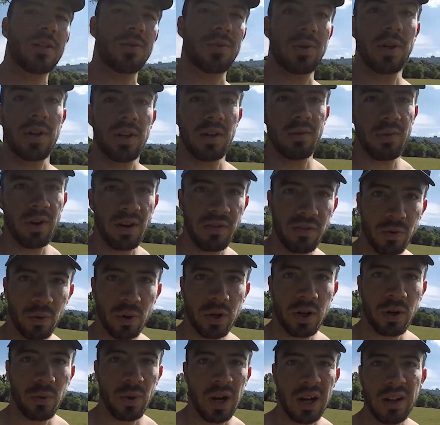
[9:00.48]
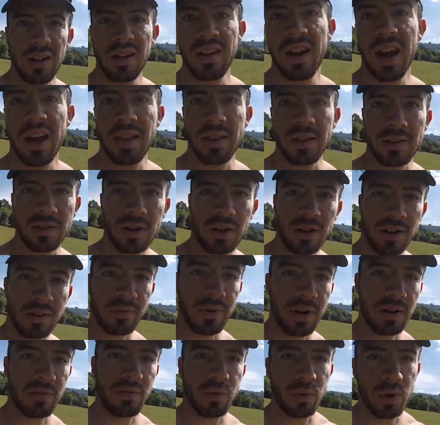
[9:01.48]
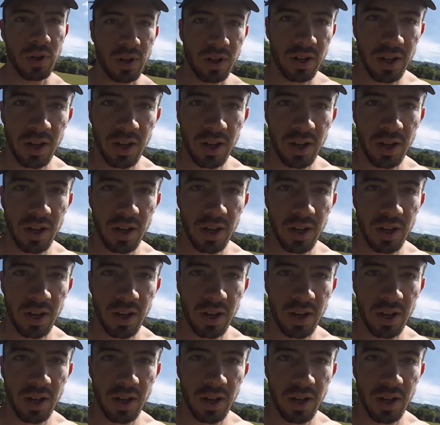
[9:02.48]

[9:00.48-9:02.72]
we've got to get ready for work. Well, Heather's got to get ready for work.